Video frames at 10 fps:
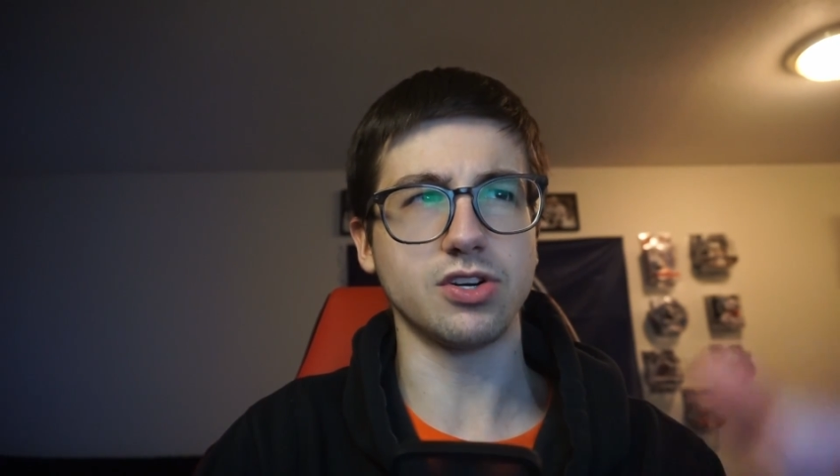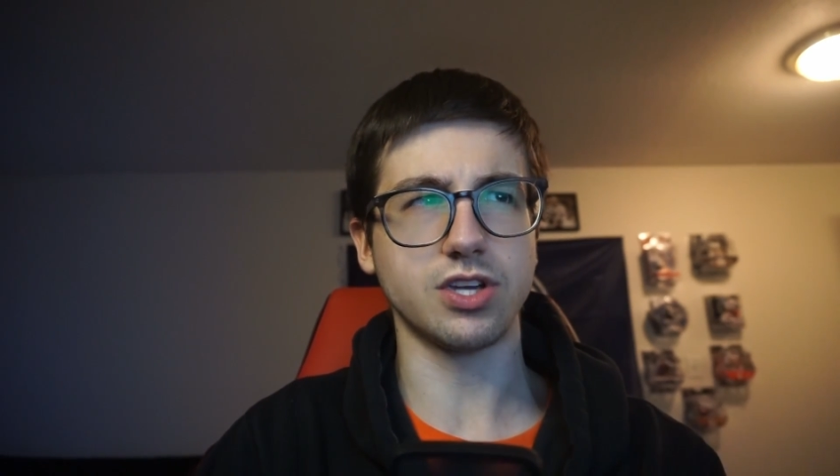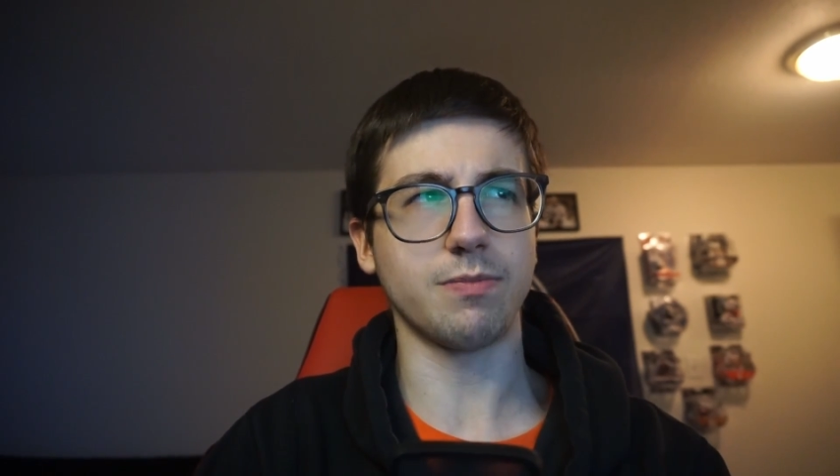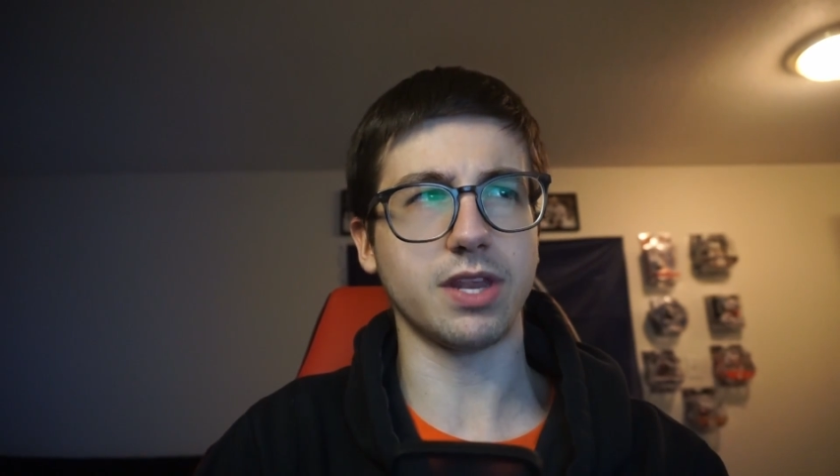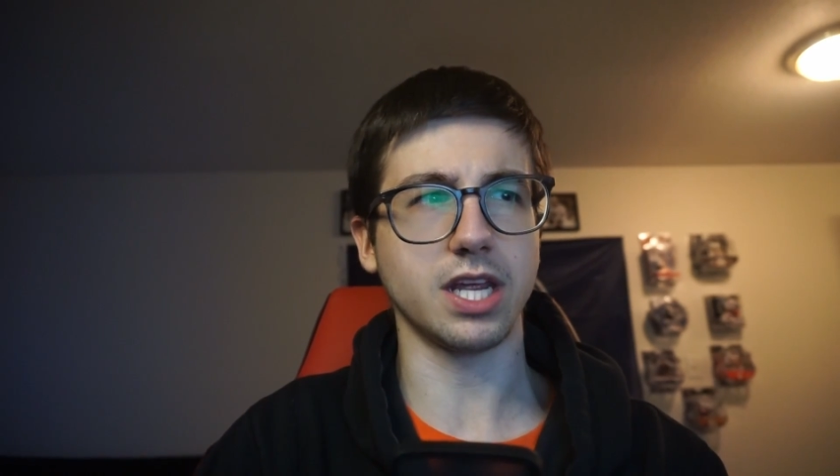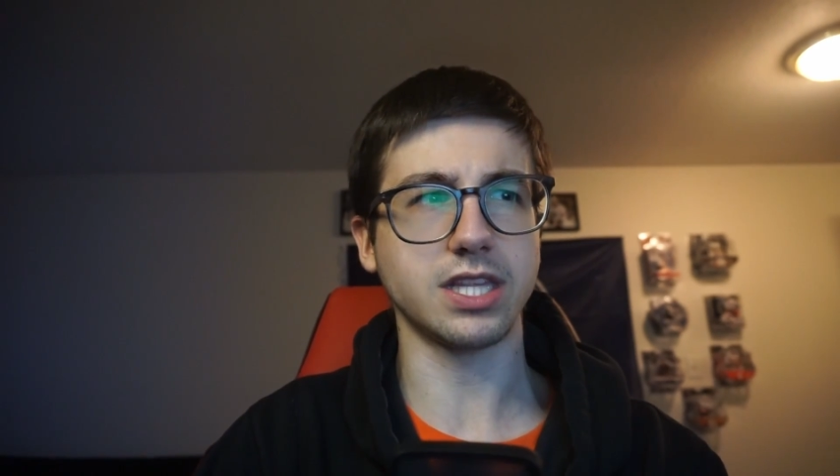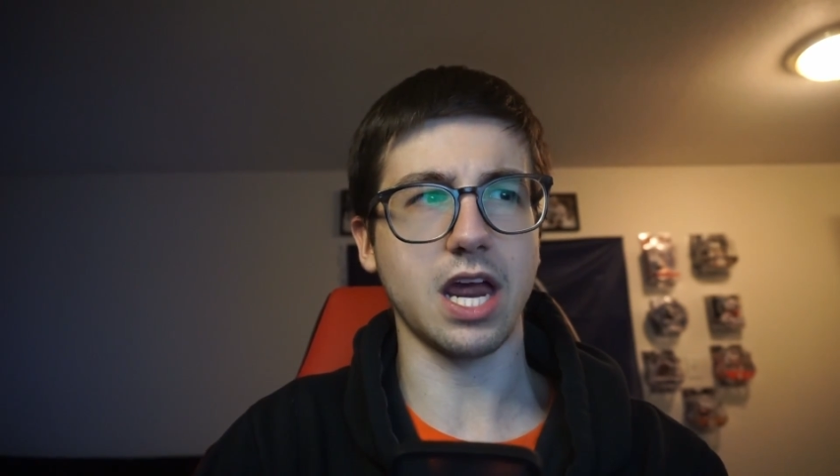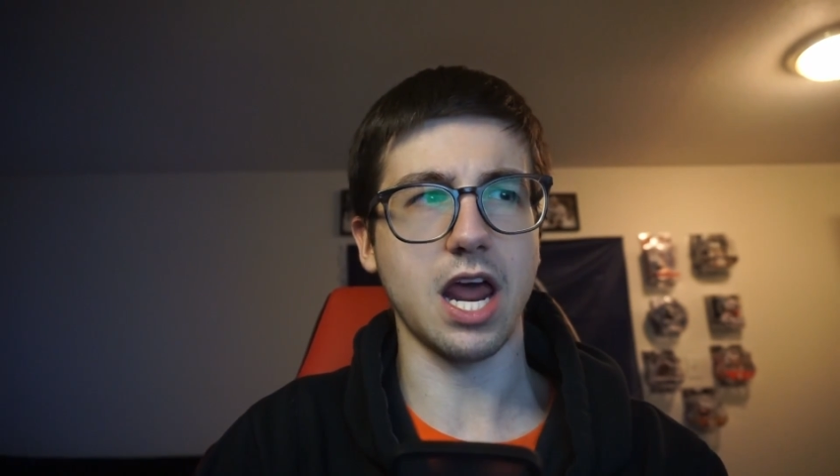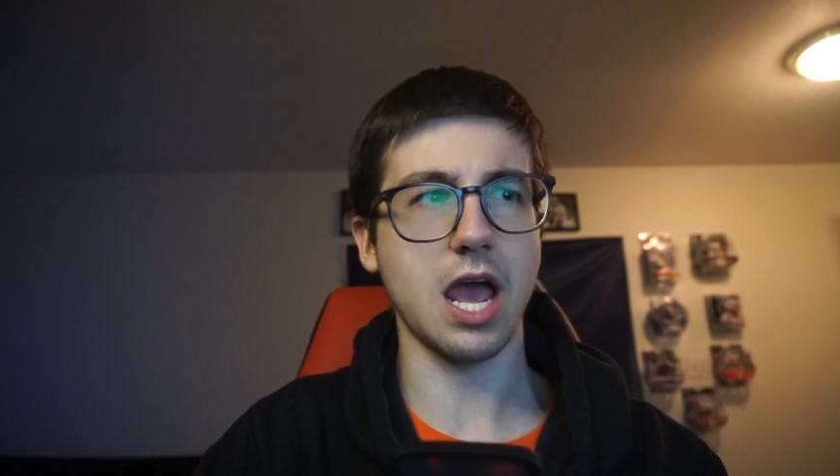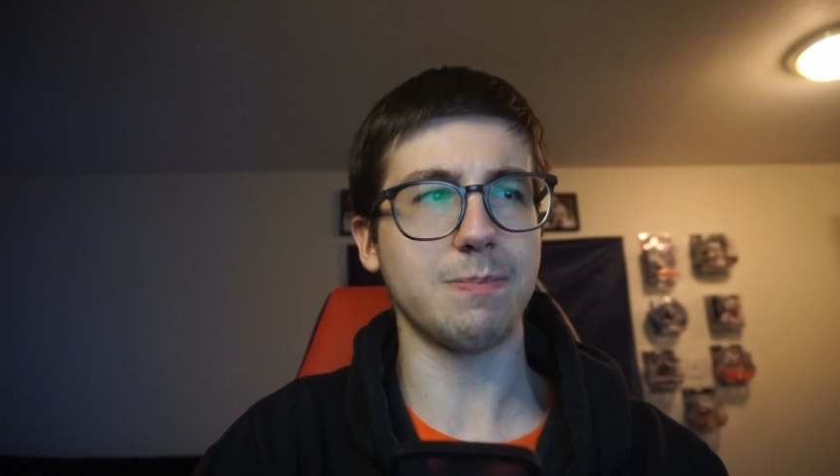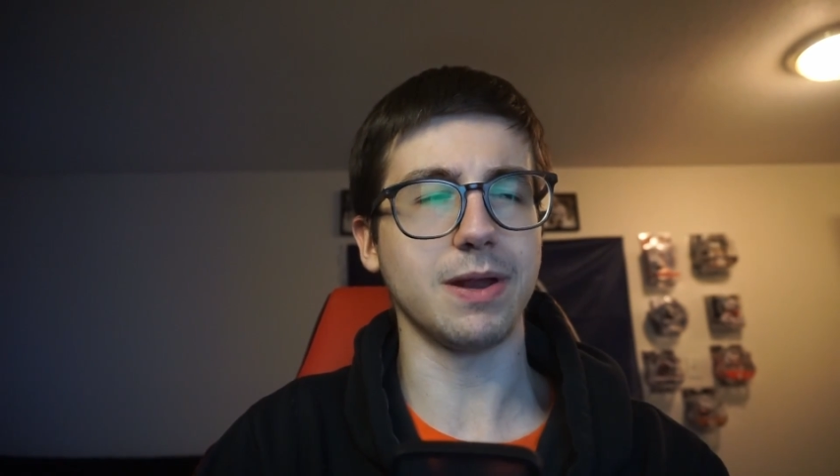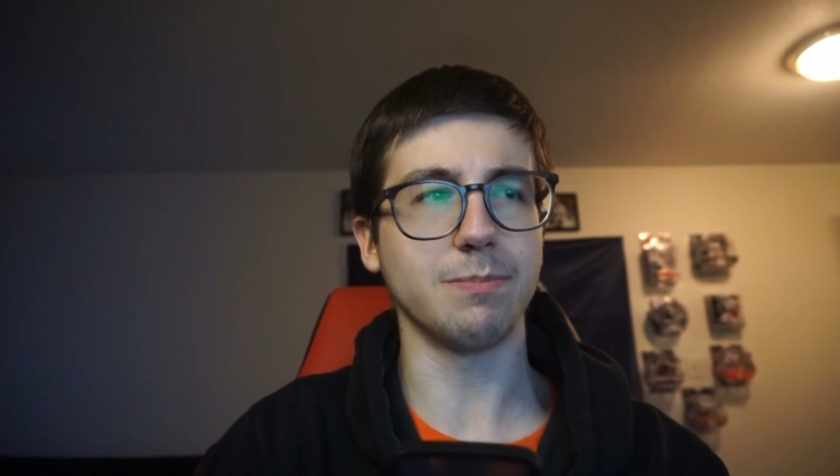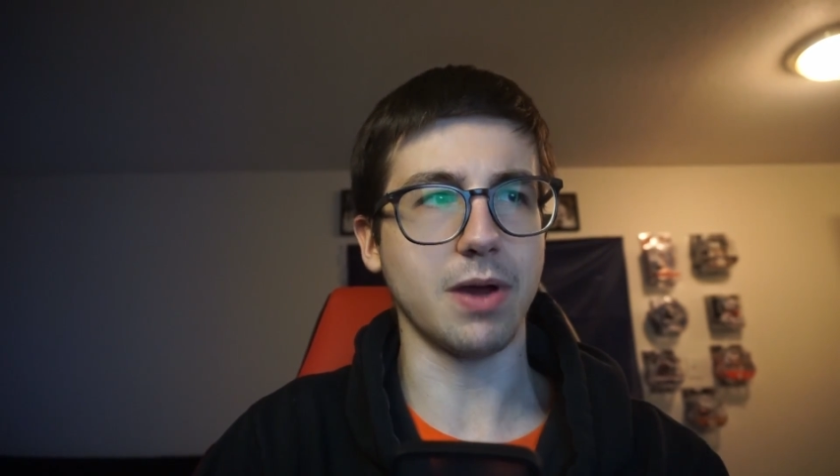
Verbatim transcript: something like that happened,